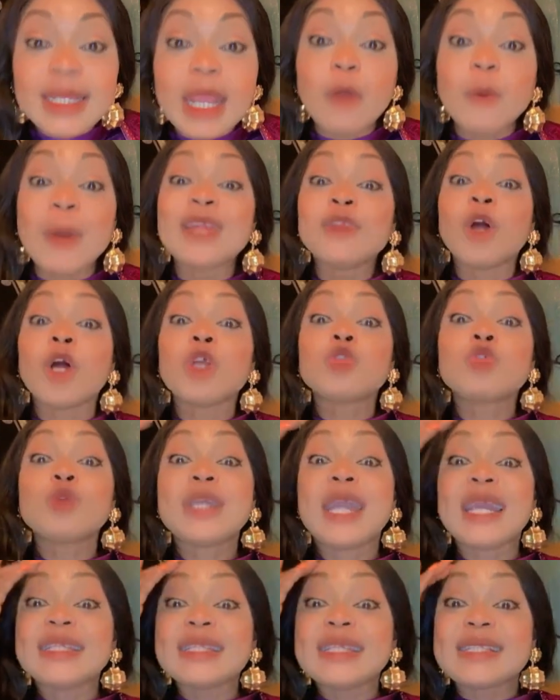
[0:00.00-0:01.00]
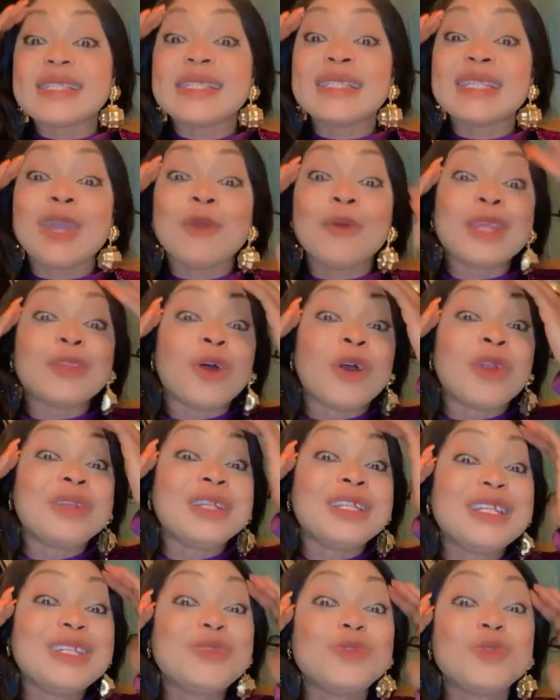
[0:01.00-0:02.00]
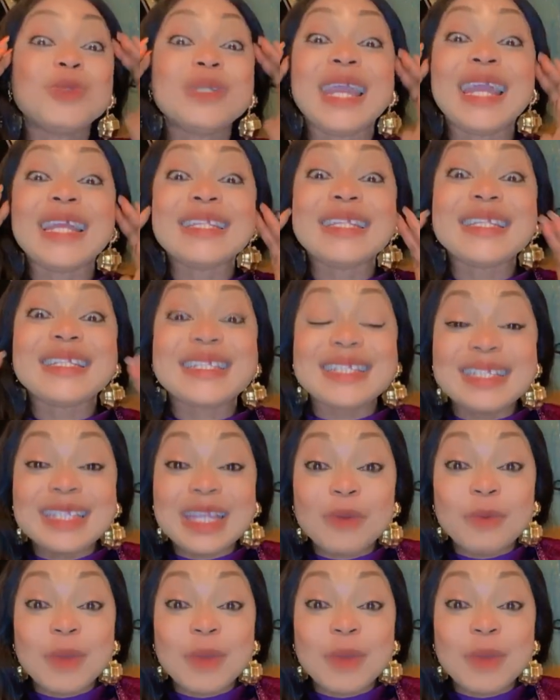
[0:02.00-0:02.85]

They were not doing anything. They were not really doing anything.